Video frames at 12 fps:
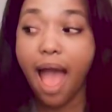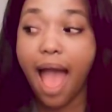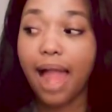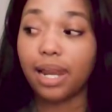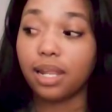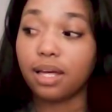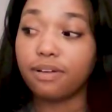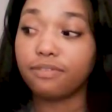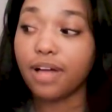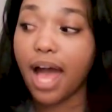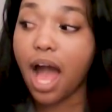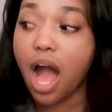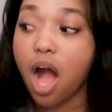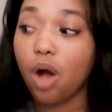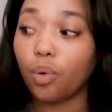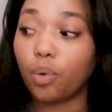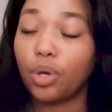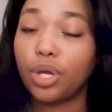I love
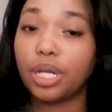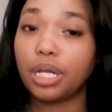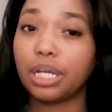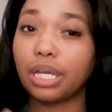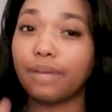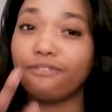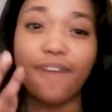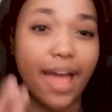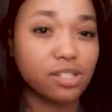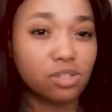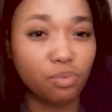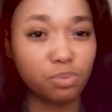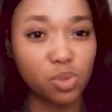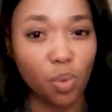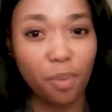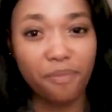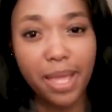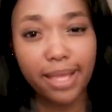how fast
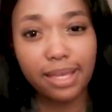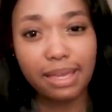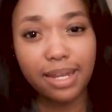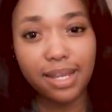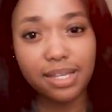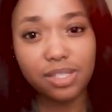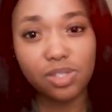absorbing it is,